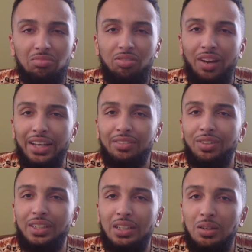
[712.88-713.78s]
fight
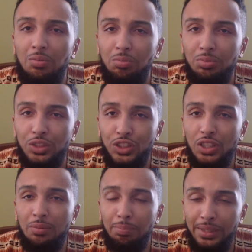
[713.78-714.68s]
for him
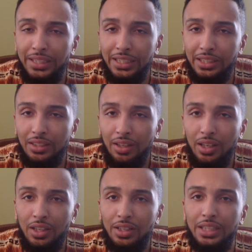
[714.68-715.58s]
should be
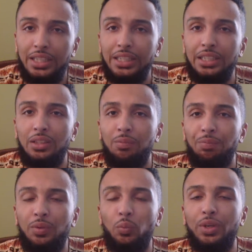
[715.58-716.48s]
the
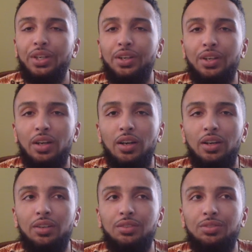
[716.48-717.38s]
winner
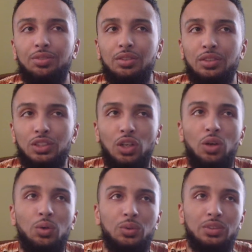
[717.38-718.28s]
of
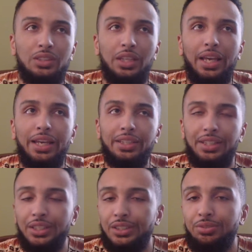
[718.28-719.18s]
Jones and
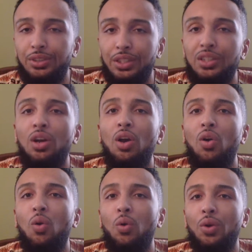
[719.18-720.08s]
Gustafsson,
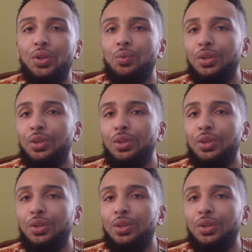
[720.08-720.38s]
or the